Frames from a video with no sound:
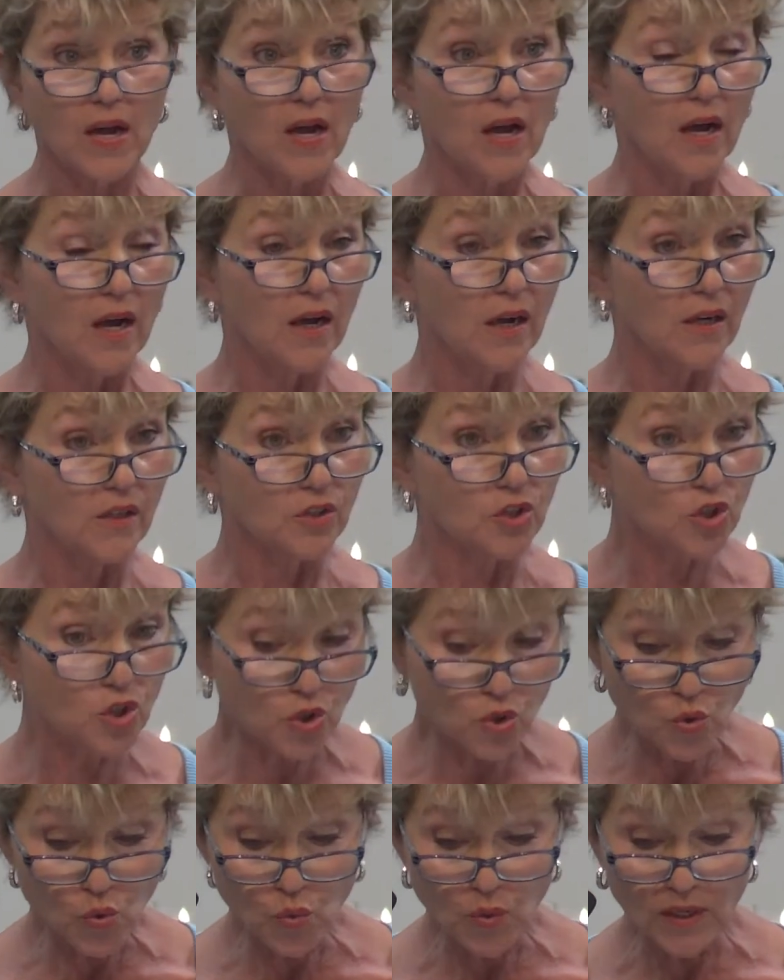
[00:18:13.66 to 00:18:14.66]
uh,
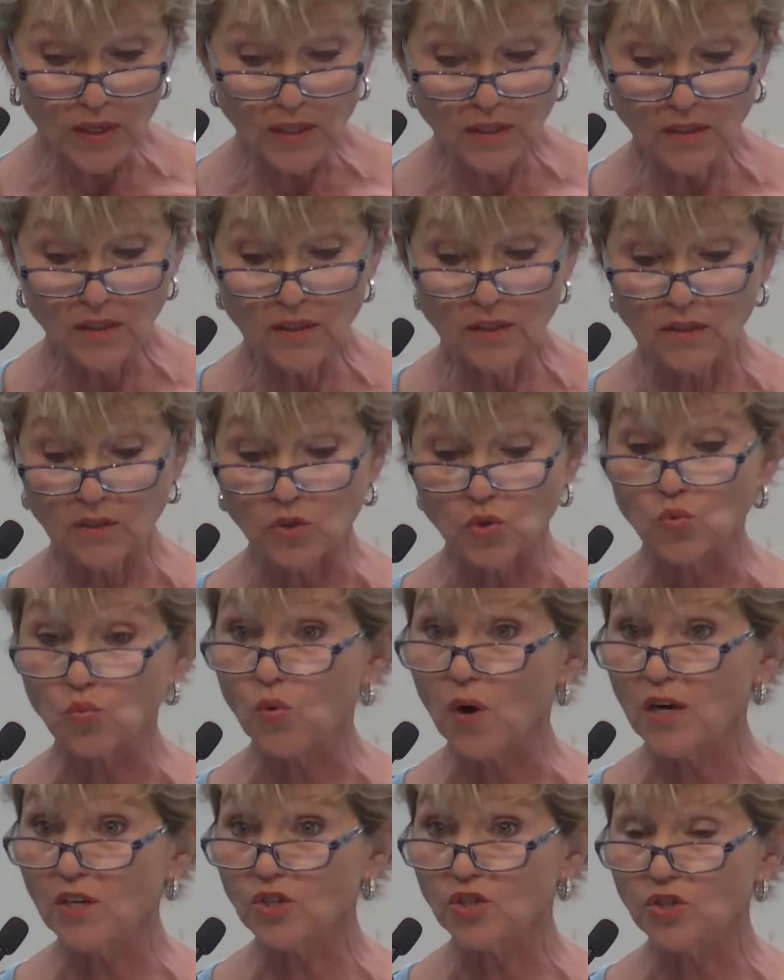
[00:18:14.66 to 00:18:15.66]
Sioux Indians
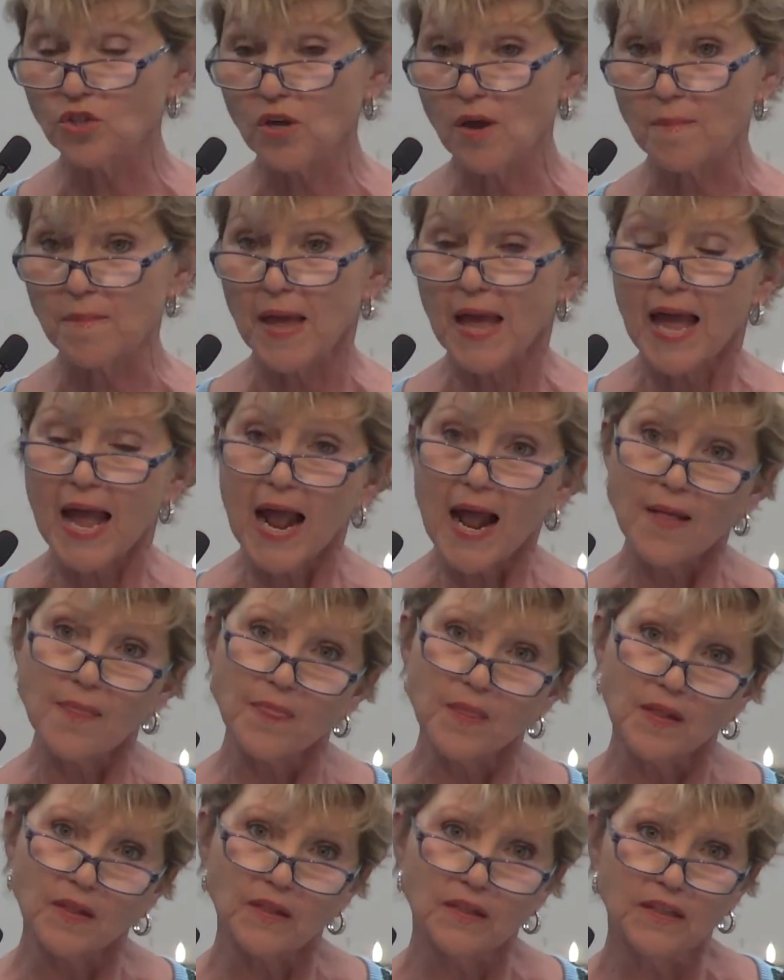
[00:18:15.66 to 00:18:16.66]
rushed up, and
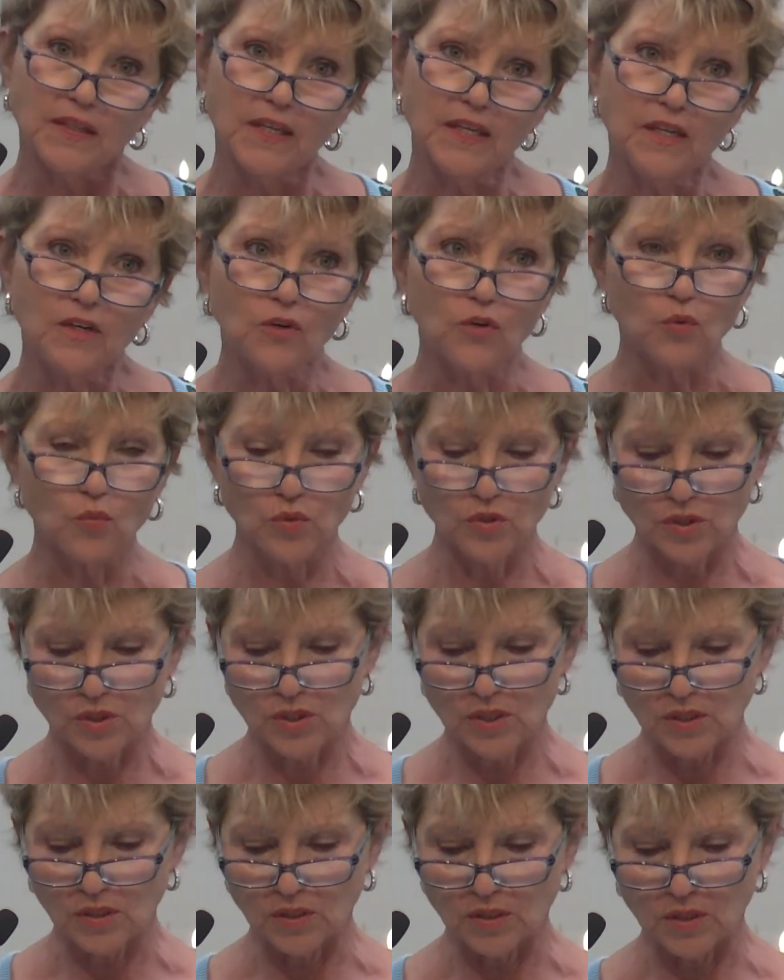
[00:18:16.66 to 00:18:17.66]
the leader was
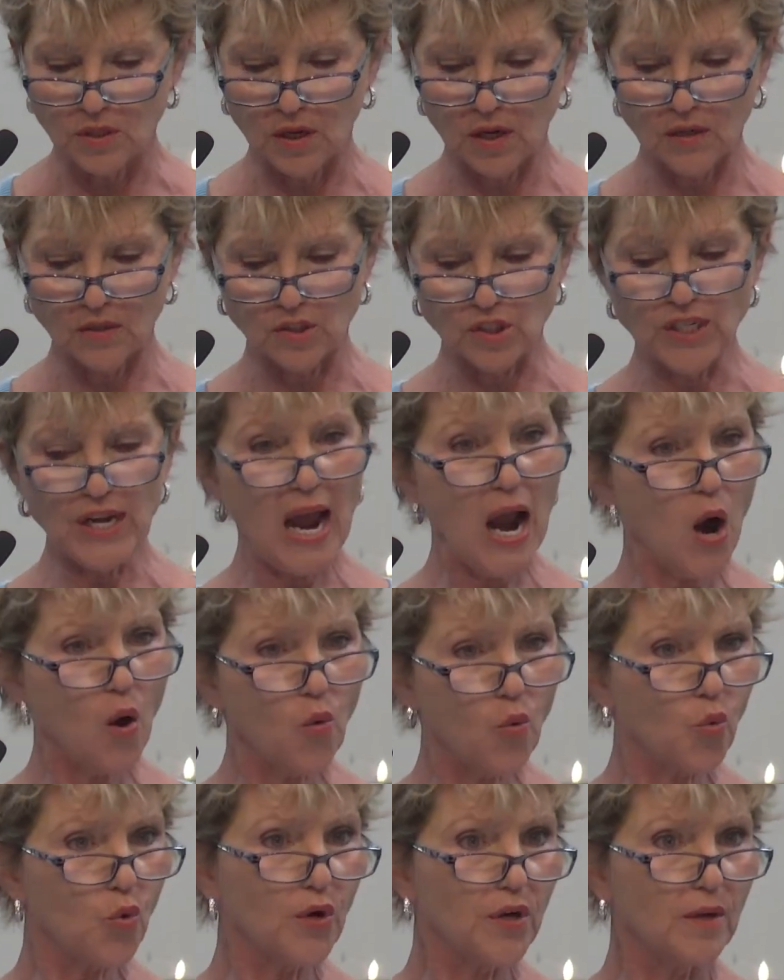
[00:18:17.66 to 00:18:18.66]
this uh,
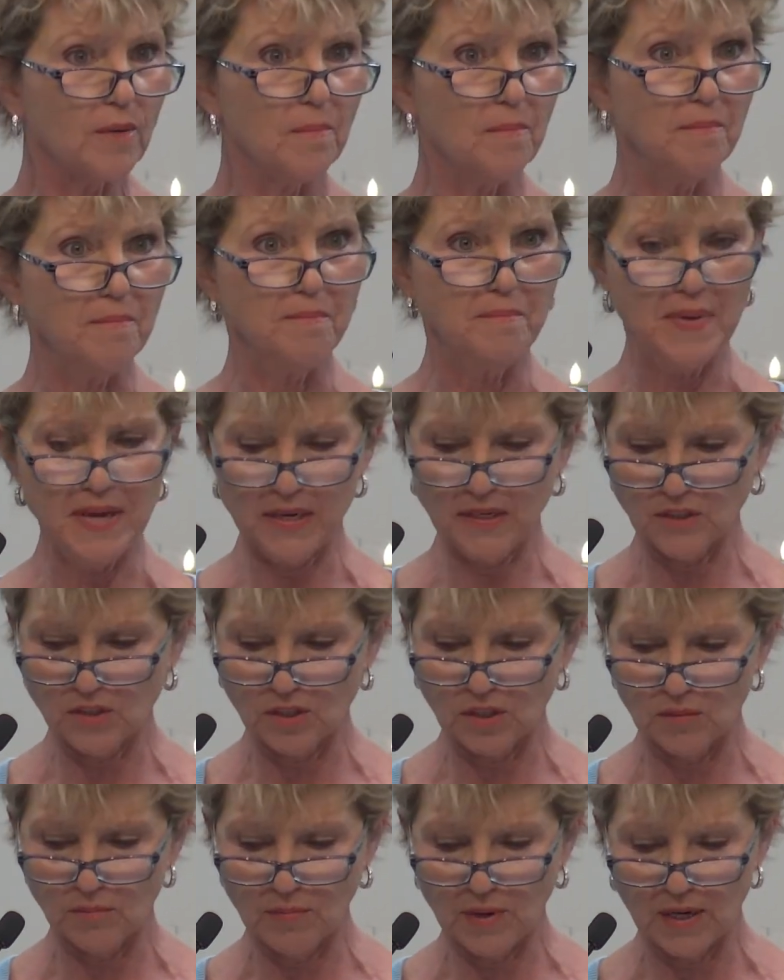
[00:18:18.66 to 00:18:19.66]
towering
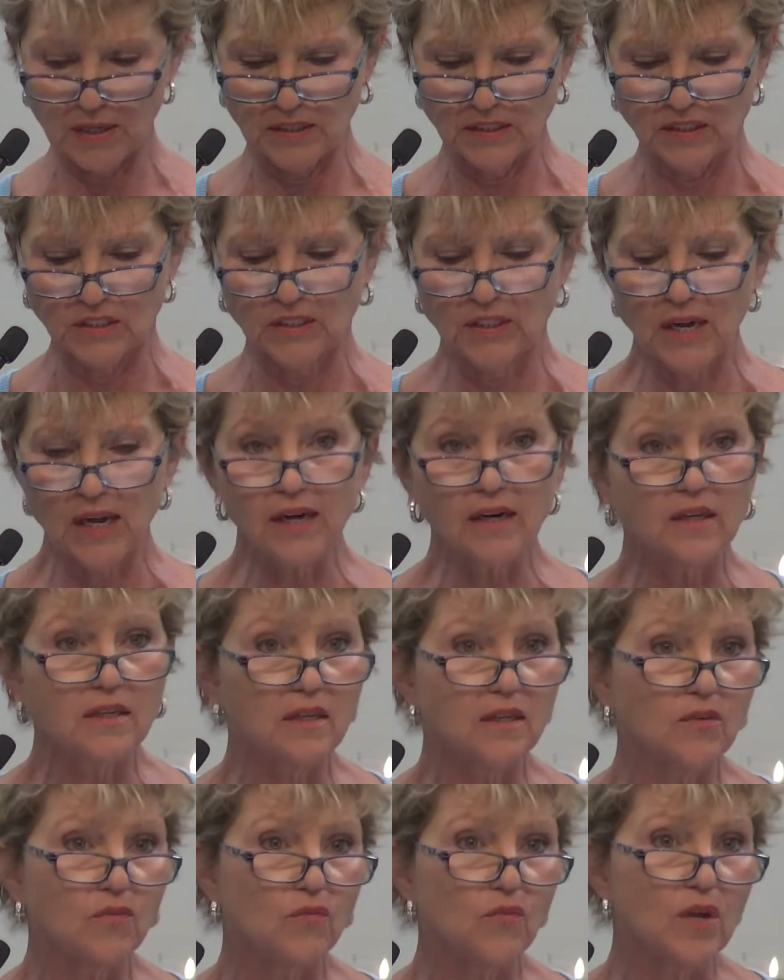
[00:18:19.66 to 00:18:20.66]
medicine man decked
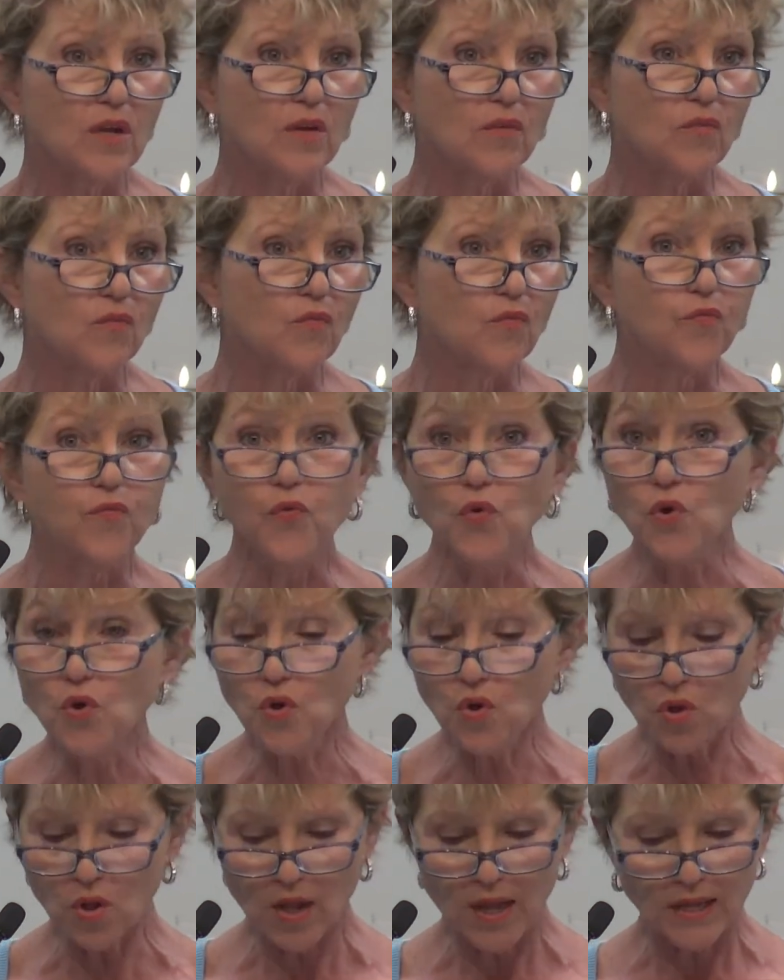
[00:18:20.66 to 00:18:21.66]
in, in
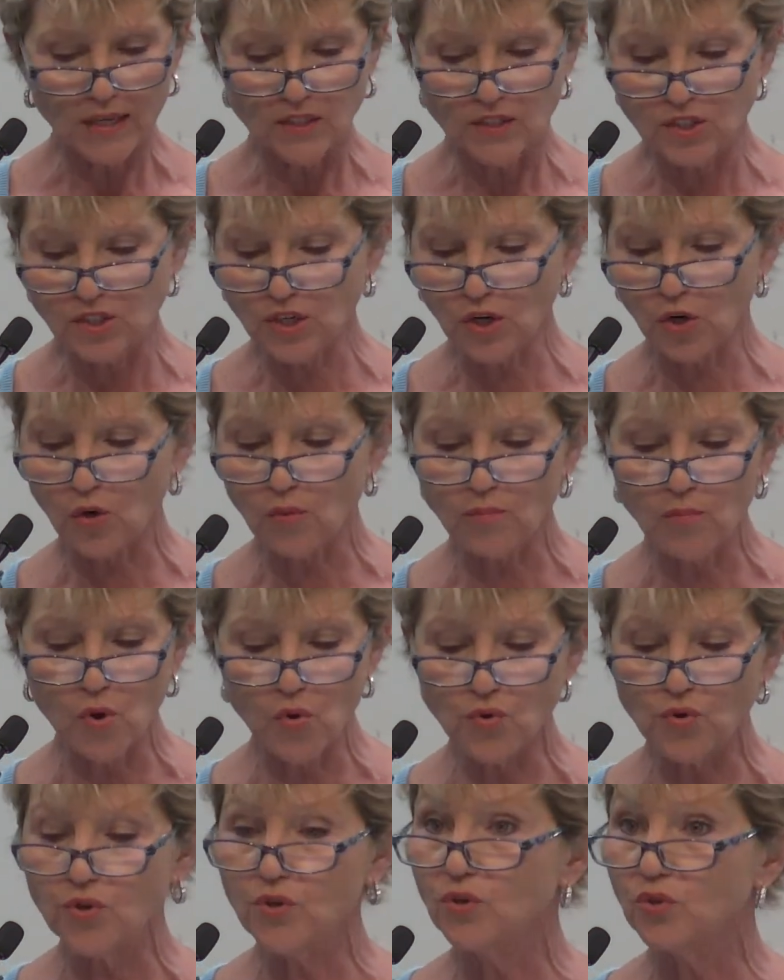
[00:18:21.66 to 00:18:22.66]
full
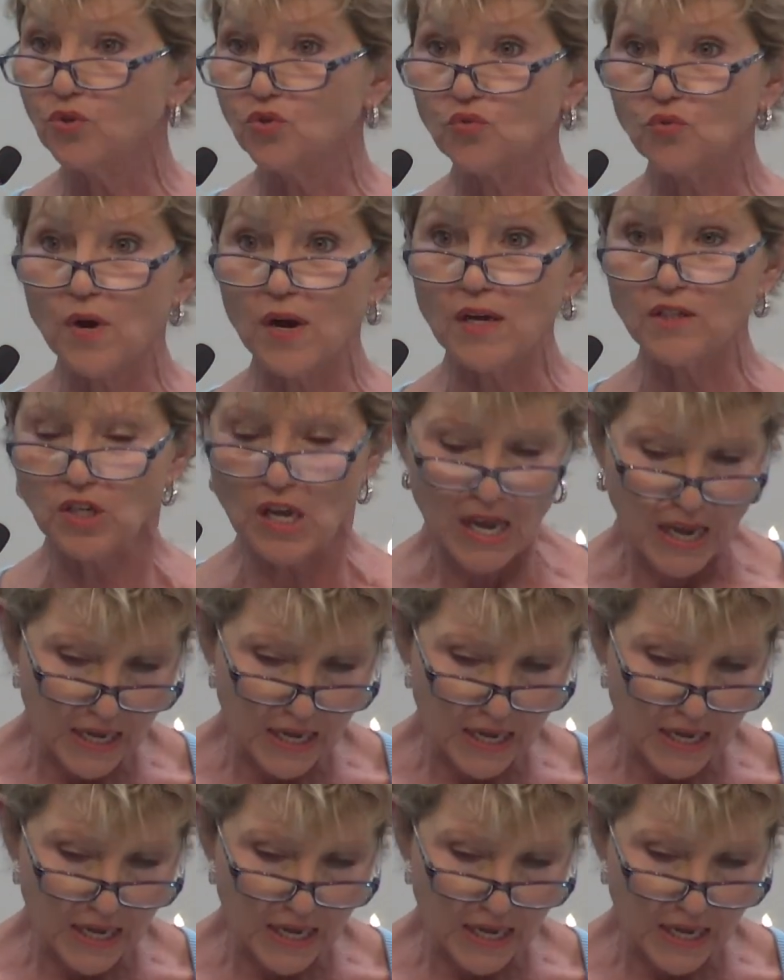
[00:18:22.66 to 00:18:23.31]
ceremonial dress.